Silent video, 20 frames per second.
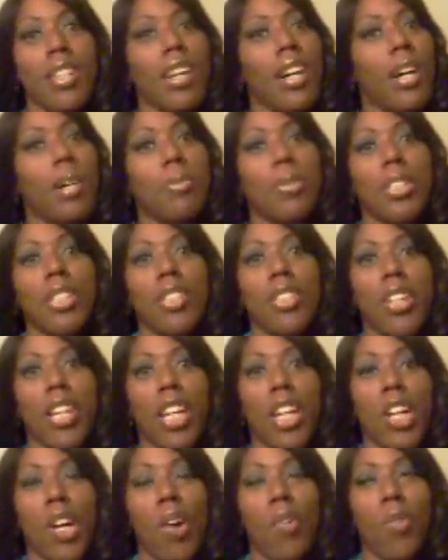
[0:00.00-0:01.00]
I'm still
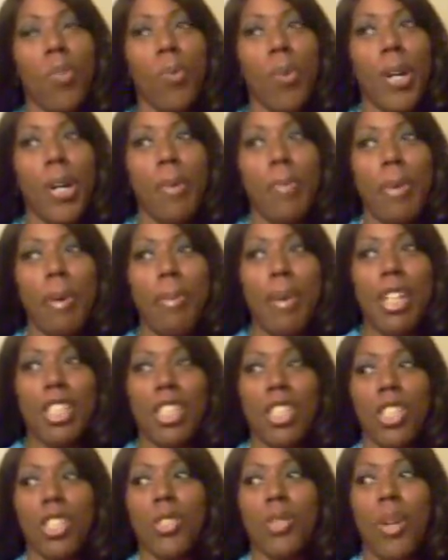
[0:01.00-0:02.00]
getting overwhelmed by my
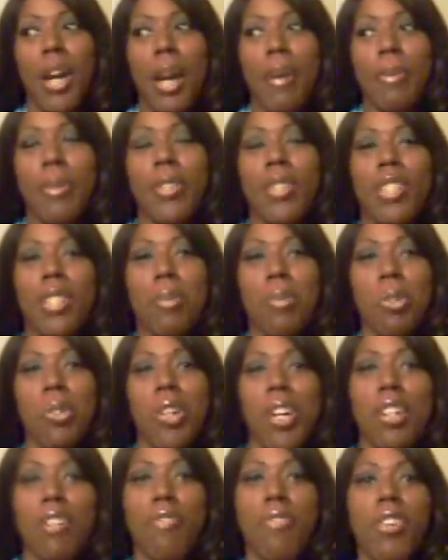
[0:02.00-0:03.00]
subscribers, and I'm
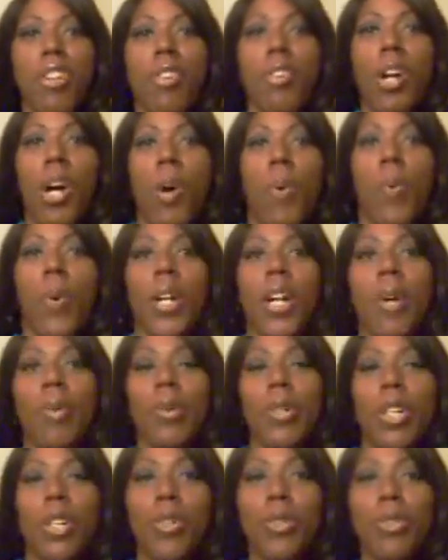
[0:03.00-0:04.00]
trying to figure out what I
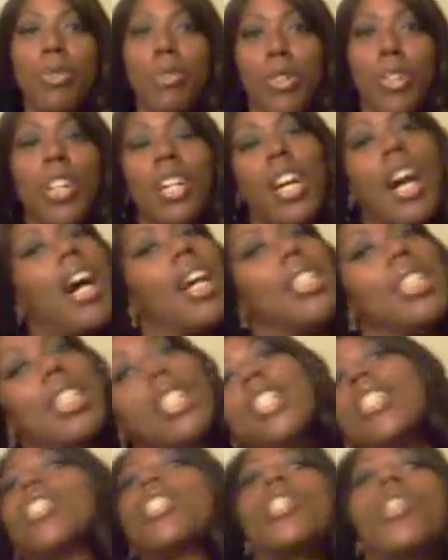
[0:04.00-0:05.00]
want to do for a
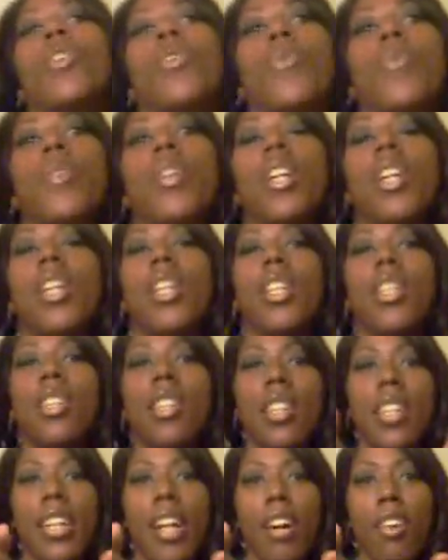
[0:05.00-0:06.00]
contest, so
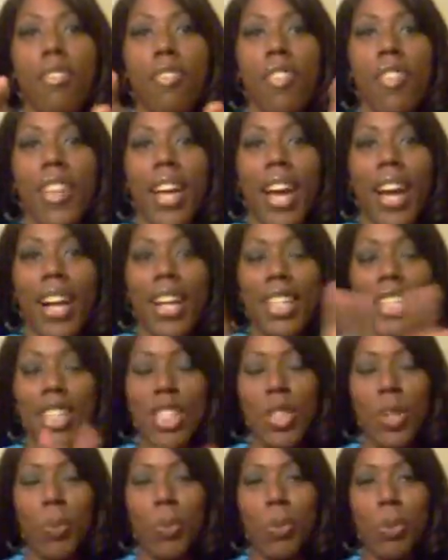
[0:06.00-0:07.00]
look out for that because
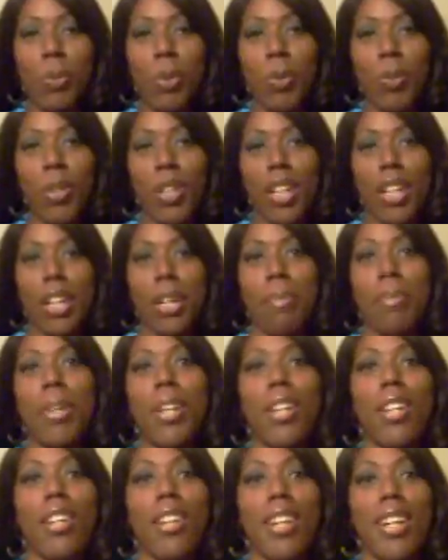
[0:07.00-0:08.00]
there will be one
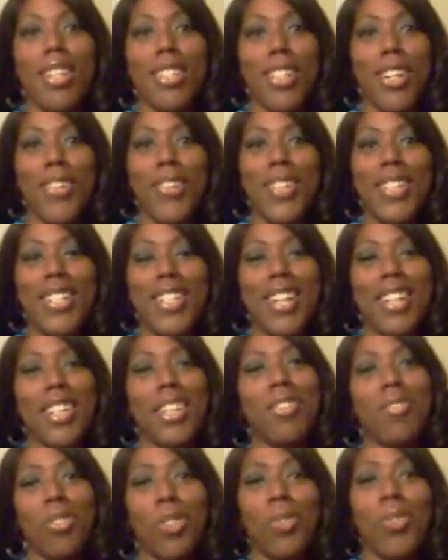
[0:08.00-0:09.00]
coming. And as always, I
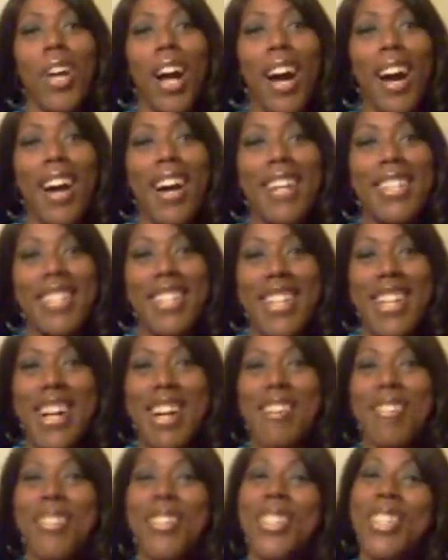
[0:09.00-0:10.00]
love you guys, and
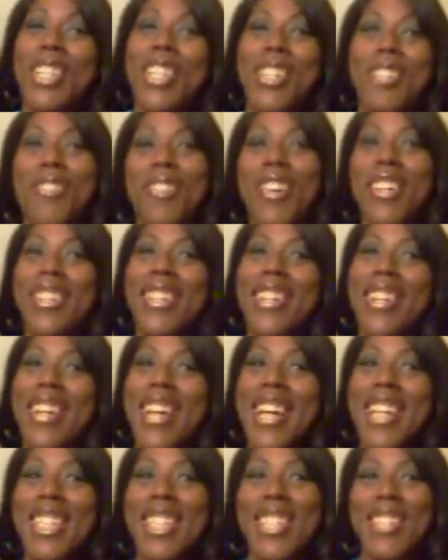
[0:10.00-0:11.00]
I will see you on the
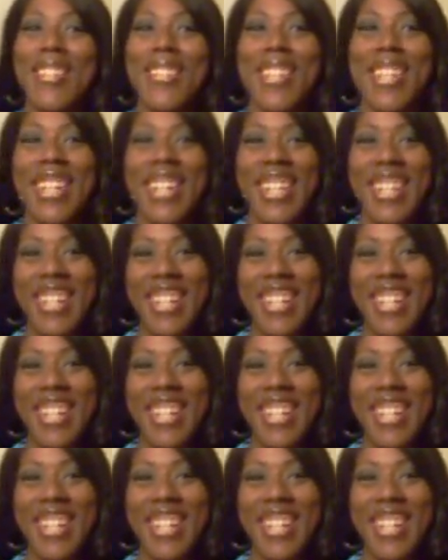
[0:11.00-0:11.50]
next one.